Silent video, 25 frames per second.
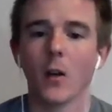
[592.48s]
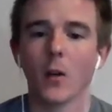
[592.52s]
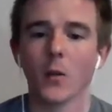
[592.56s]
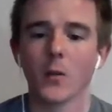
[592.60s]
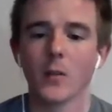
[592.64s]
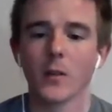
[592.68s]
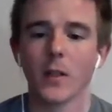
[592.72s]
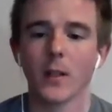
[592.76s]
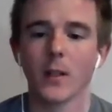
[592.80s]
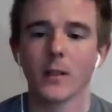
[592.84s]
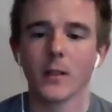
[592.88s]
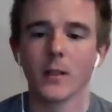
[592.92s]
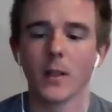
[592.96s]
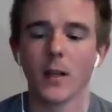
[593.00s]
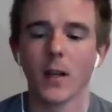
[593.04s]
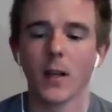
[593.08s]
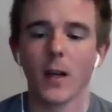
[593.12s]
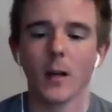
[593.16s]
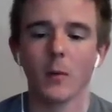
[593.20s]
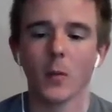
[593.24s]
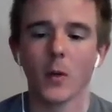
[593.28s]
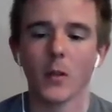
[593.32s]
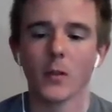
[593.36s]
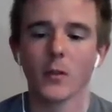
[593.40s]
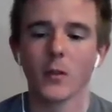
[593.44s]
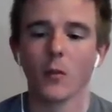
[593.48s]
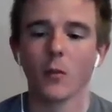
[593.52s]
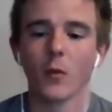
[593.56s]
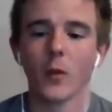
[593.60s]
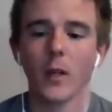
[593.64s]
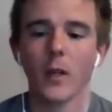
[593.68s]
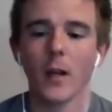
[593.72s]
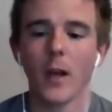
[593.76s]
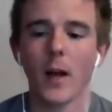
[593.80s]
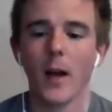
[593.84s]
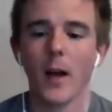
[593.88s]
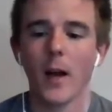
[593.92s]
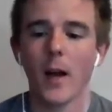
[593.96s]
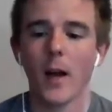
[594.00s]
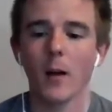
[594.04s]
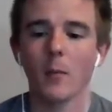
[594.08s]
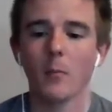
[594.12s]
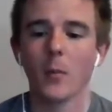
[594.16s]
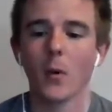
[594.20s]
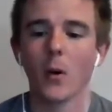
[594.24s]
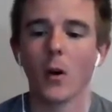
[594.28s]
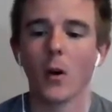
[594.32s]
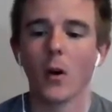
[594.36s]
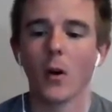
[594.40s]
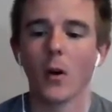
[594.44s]
6 to 9 months of rehab,
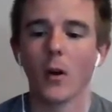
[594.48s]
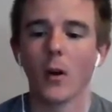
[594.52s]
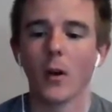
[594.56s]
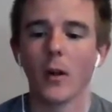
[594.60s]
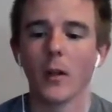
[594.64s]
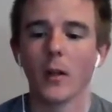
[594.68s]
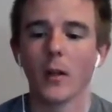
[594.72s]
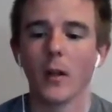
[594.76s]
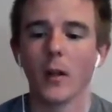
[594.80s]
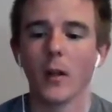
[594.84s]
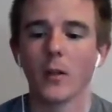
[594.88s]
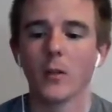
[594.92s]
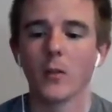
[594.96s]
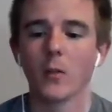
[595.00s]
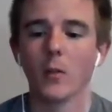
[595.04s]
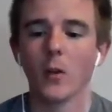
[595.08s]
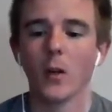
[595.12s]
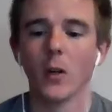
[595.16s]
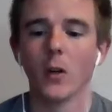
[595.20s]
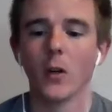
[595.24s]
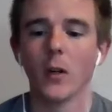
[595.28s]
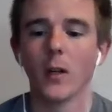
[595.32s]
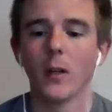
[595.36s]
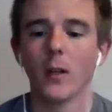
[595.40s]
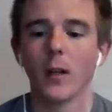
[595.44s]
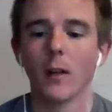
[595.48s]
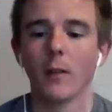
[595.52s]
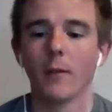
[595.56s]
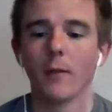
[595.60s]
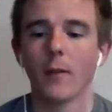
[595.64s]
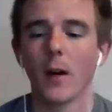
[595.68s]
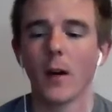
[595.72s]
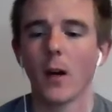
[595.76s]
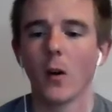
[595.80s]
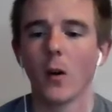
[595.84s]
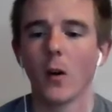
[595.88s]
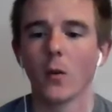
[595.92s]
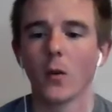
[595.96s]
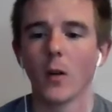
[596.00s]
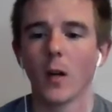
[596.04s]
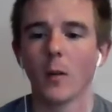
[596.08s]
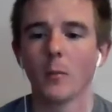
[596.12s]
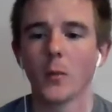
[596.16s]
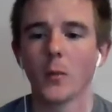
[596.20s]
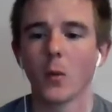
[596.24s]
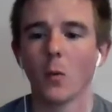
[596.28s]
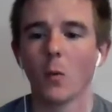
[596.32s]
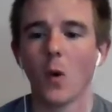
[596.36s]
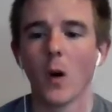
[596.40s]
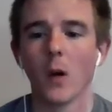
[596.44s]
but it's really, they found
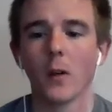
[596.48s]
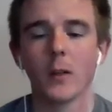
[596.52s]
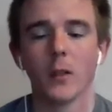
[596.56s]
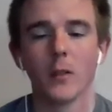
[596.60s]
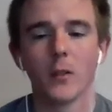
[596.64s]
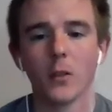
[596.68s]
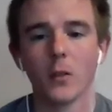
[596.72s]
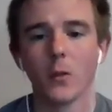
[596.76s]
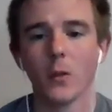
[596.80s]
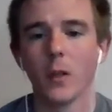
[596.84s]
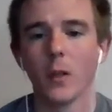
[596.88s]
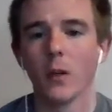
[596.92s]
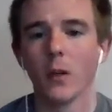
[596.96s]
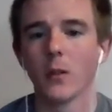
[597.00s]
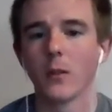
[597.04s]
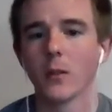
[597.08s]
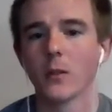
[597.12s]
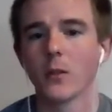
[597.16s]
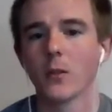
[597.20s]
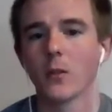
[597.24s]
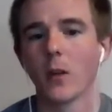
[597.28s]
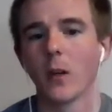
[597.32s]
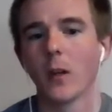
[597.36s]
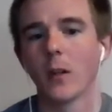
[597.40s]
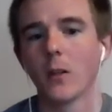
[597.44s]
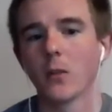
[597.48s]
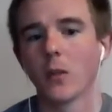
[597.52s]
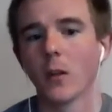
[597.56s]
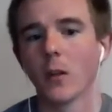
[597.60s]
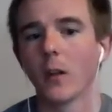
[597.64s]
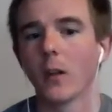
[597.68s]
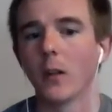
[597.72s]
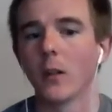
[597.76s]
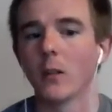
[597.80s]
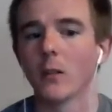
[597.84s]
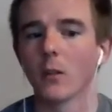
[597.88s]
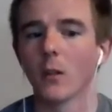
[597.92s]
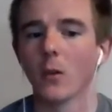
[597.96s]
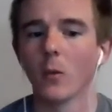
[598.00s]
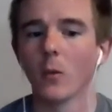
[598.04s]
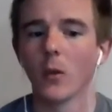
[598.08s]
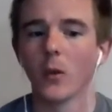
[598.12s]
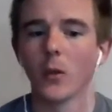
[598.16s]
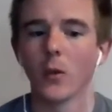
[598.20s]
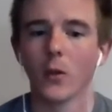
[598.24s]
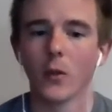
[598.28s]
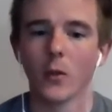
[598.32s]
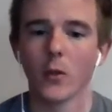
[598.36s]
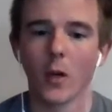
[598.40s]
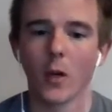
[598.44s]
up to 1 to 2 years of strength training. So when
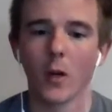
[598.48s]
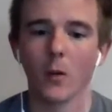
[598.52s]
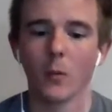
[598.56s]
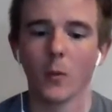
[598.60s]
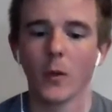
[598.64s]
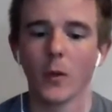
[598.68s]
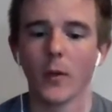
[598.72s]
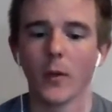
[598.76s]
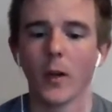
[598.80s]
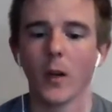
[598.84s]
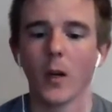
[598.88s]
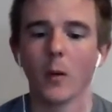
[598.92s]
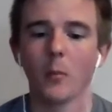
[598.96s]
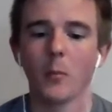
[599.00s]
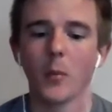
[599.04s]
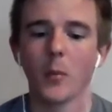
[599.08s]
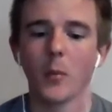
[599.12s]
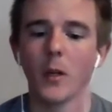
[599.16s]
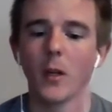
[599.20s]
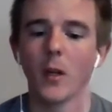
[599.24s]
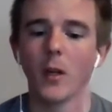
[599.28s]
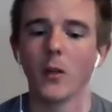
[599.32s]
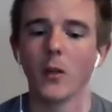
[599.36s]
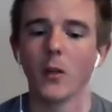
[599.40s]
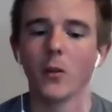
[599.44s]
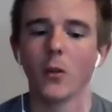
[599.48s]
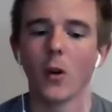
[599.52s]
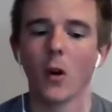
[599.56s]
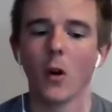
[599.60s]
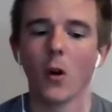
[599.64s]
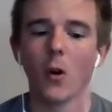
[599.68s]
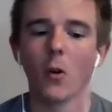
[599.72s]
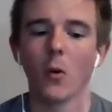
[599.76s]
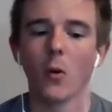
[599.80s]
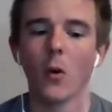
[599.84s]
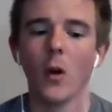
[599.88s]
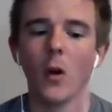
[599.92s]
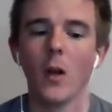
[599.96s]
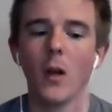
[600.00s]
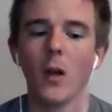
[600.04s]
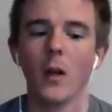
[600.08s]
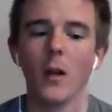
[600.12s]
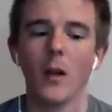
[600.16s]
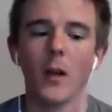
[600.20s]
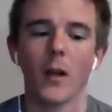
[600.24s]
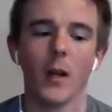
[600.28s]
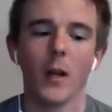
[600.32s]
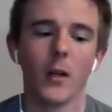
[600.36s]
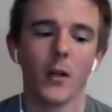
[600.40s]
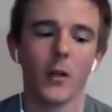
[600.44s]
you're done with therapy and you go
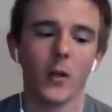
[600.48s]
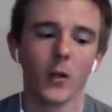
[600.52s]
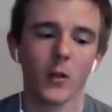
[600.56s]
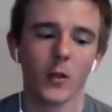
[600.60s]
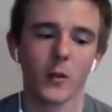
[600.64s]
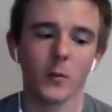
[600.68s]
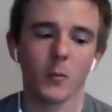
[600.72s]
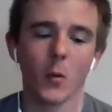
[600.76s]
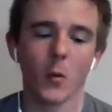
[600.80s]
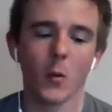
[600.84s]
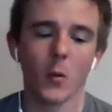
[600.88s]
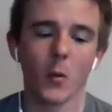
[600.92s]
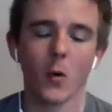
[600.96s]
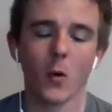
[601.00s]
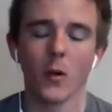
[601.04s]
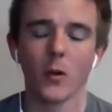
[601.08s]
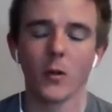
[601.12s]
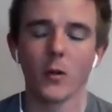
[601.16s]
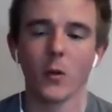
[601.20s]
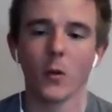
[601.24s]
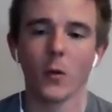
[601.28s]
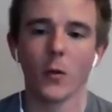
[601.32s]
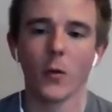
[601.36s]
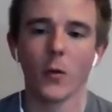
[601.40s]
into your sport, don't